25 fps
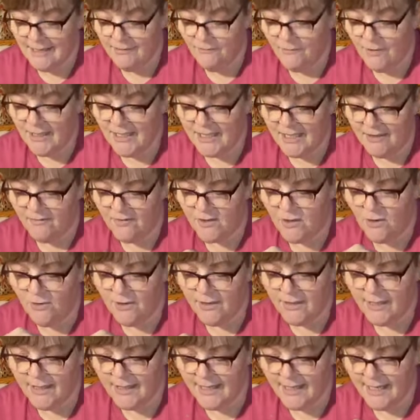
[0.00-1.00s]
We love
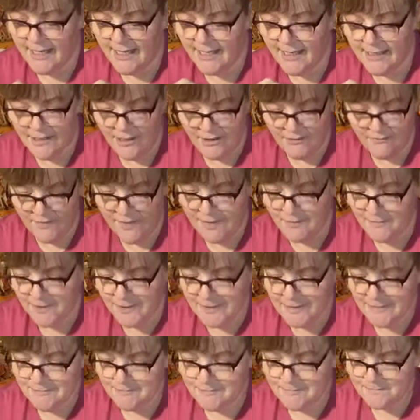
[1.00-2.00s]
coconut cake in our
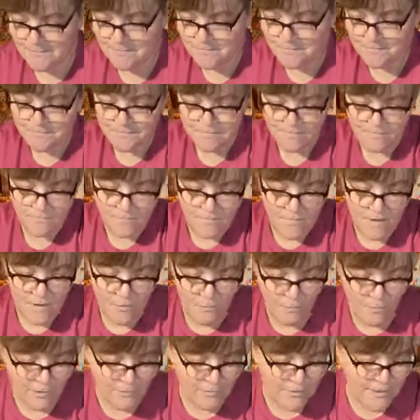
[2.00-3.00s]
family.
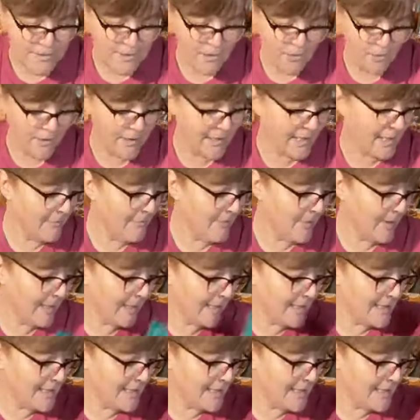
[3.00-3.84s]
One was coconut, but